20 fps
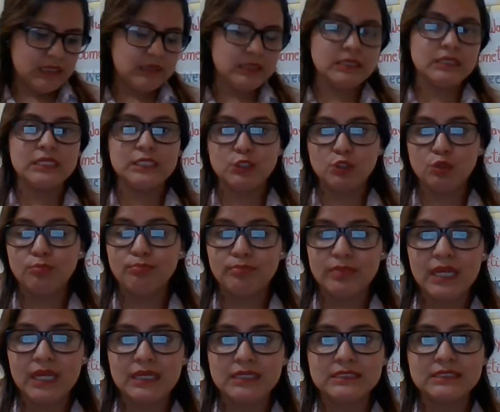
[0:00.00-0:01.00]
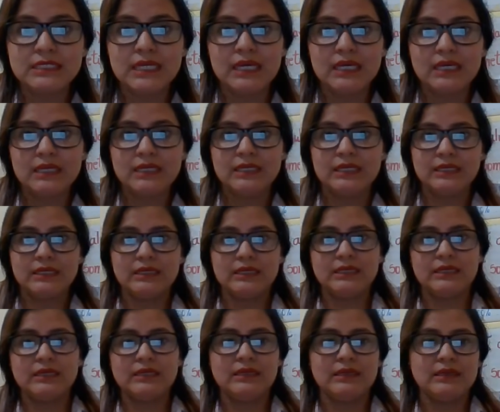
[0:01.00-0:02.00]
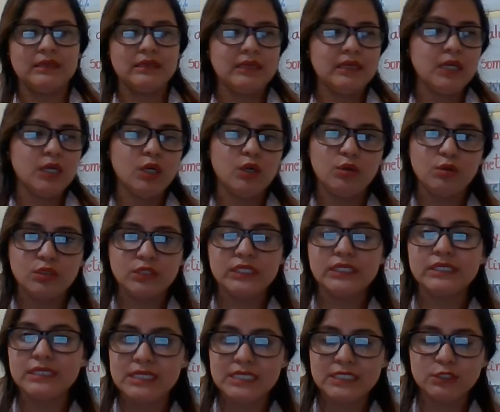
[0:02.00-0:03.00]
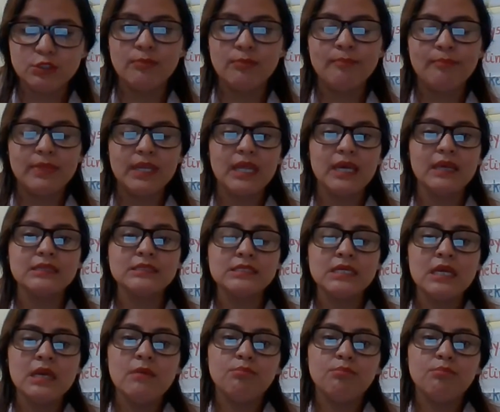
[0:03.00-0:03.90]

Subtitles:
lesson plans, other lesson plans,